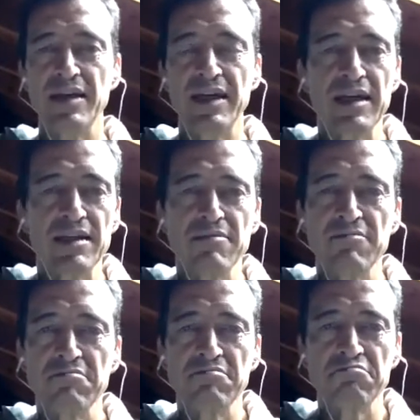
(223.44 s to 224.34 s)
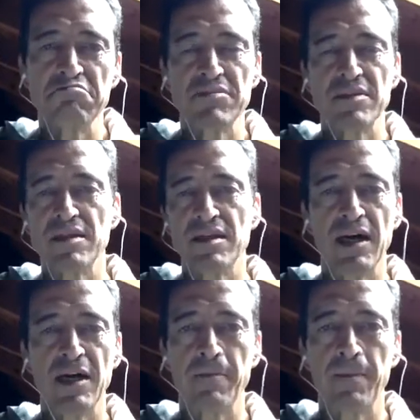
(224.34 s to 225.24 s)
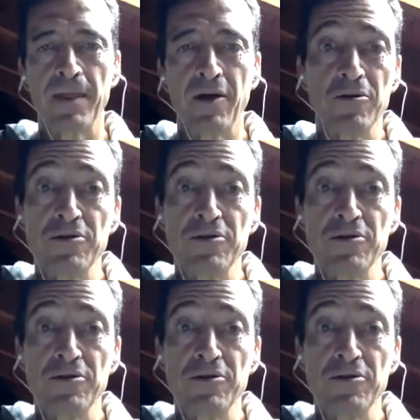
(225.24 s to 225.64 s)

and all